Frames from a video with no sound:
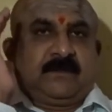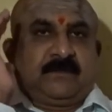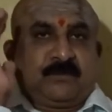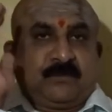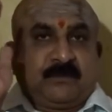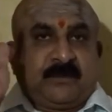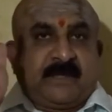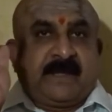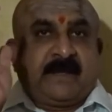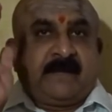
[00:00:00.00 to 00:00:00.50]

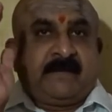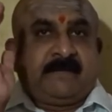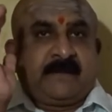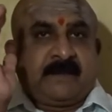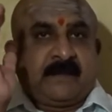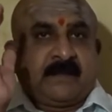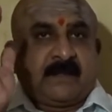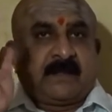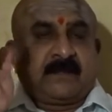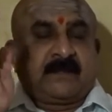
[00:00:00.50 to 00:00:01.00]
Today
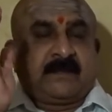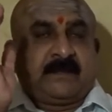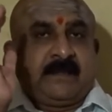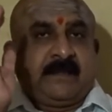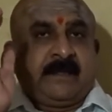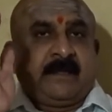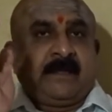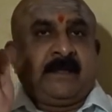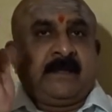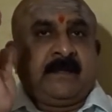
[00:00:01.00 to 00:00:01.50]
we are
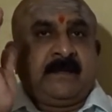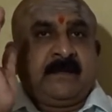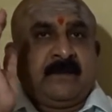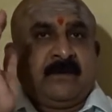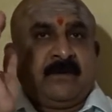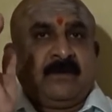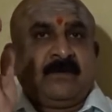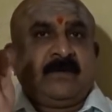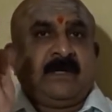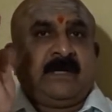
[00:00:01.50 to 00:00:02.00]
dealing
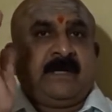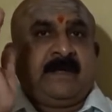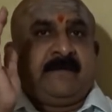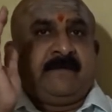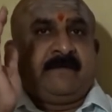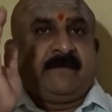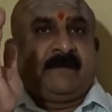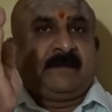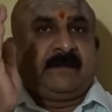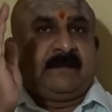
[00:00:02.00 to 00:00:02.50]

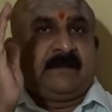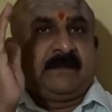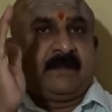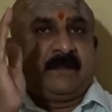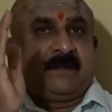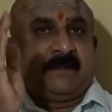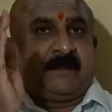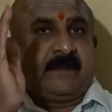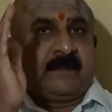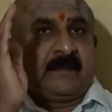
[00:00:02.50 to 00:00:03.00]
only with
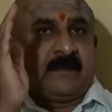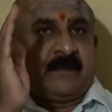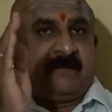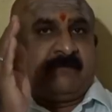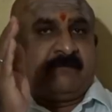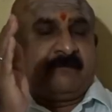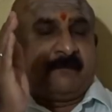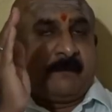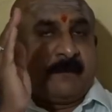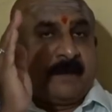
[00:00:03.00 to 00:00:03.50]
the year
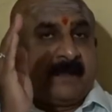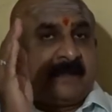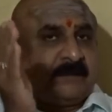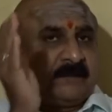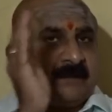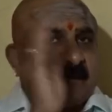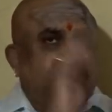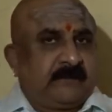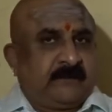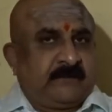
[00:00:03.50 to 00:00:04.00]
of
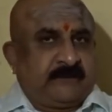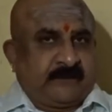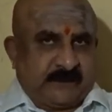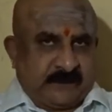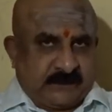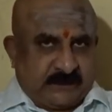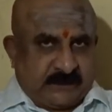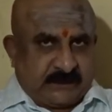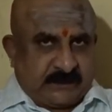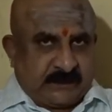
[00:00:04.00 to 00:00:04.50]
birth of the
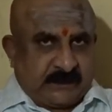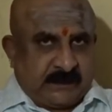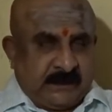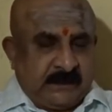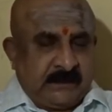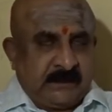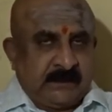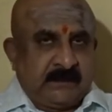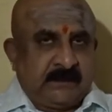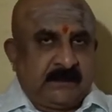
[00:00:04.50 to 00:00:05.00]
first
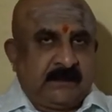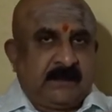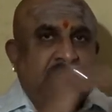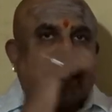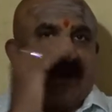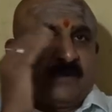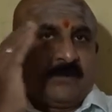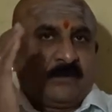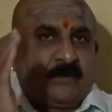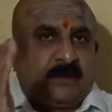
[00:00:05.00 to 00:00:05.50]
child,
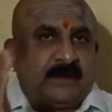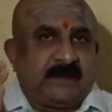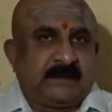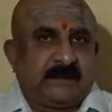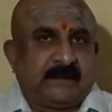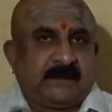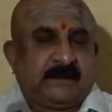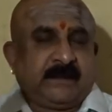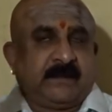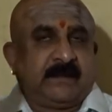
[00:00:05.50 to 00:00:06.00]

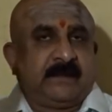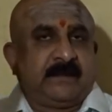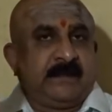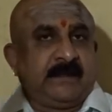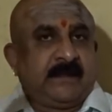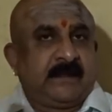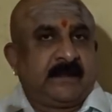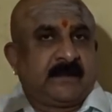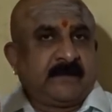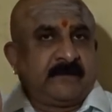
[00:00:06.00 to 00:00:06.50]
with the
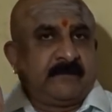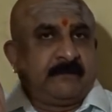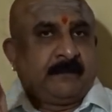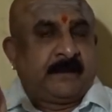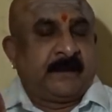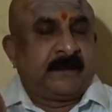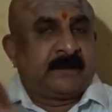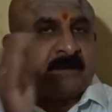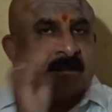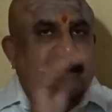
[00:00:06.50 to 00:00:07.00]
year of
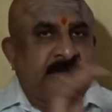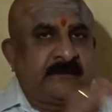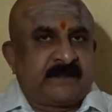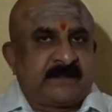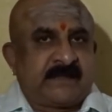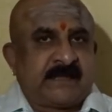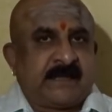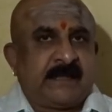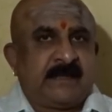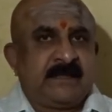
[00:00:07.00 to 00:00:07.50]
birth of the
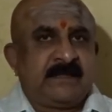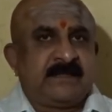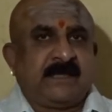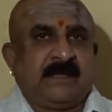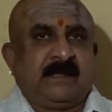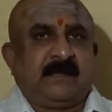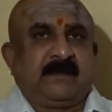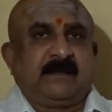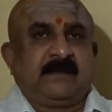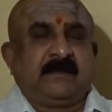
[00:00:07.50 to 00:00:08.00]
second
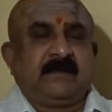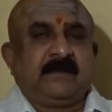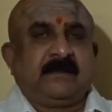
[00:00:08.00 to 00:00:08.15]
child.